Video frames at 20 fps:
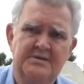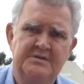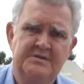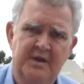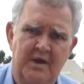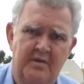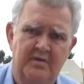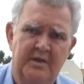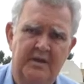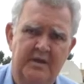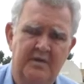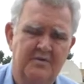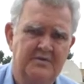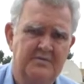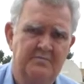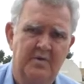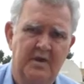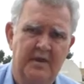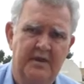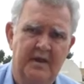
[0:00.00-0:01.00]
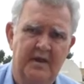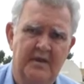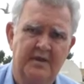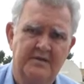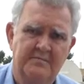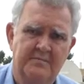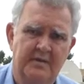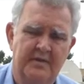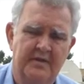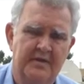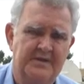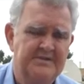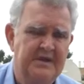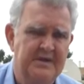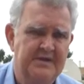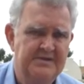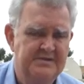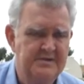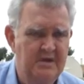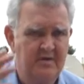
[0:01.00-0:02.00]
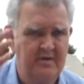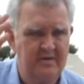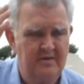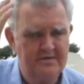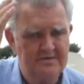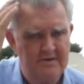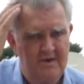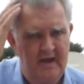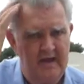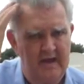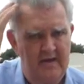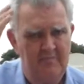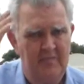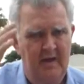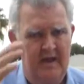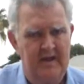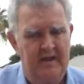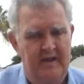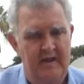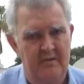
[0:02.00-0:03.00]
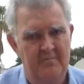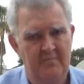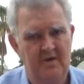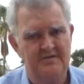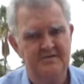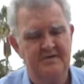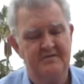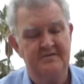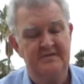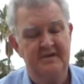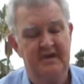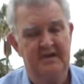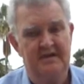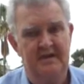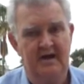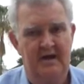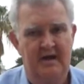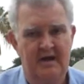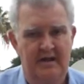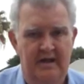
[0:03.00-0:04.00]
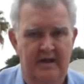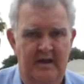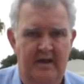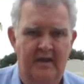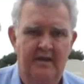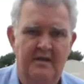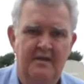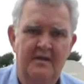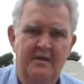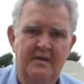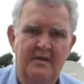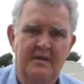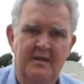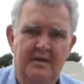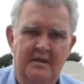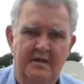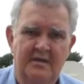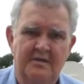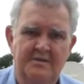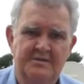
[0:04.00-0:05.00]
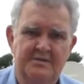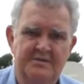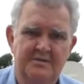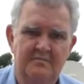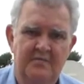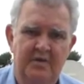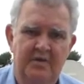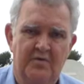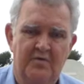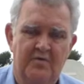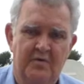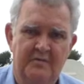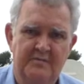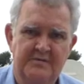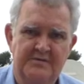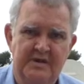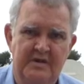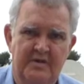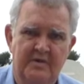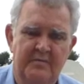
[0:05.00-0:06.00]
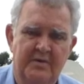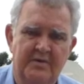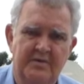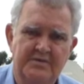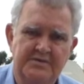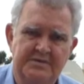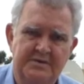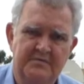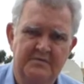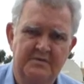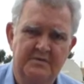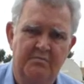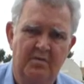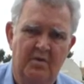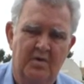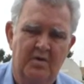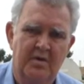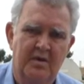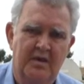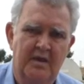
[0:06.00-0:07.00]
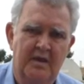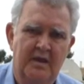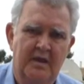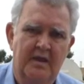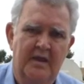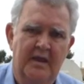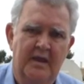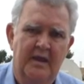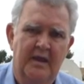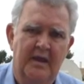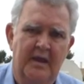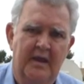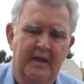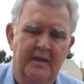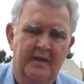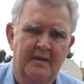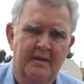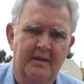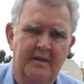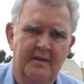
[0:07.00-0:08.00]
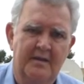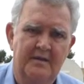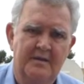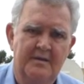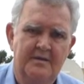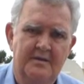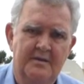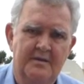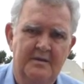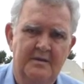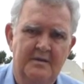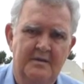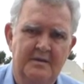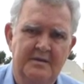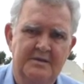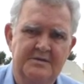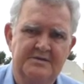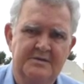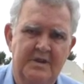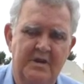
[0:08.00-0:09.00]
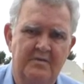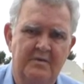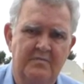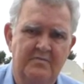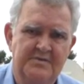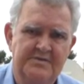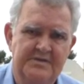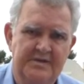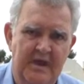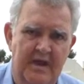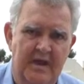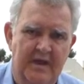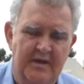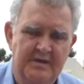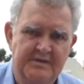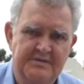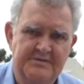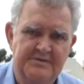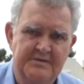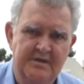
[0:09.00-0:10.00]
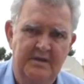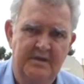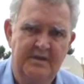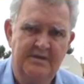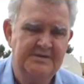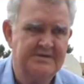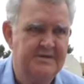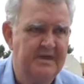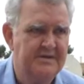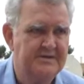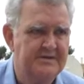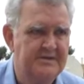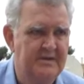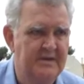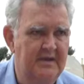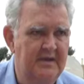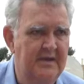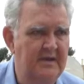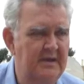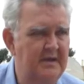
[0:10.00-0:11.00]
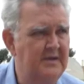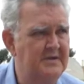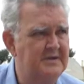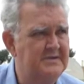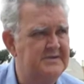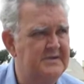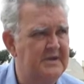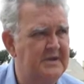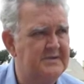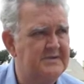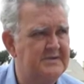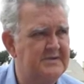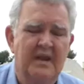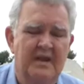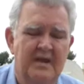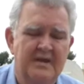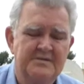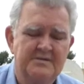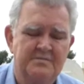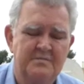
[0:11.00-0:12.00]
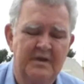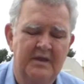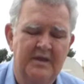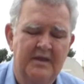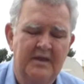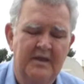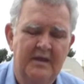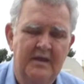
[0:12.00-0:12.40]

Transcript: Snowy, who's my youngest brother, I say Snowy because I had black hair, most of us had dark hair, and we called him Snowy because he was blonde. And Snowy was the youngest, and he's 66 last week,